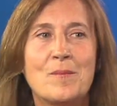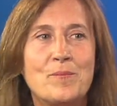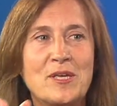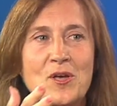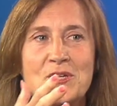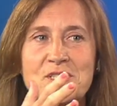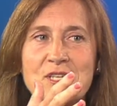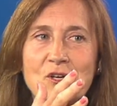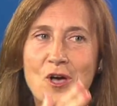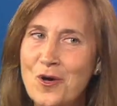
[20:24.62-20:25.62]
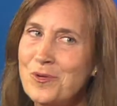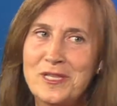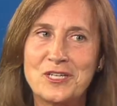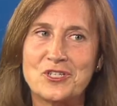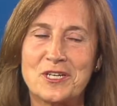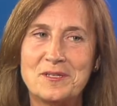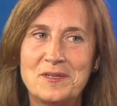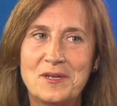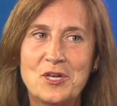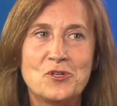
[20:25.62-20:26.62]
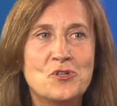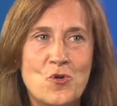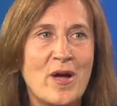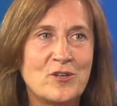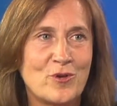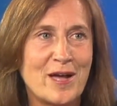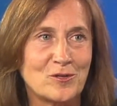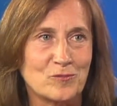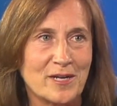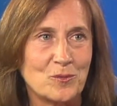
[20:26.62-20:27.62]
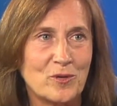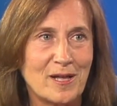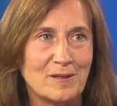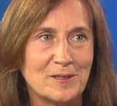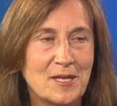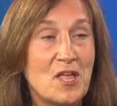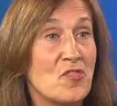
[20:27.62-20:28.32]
because the coalition knew I knew how to run it well.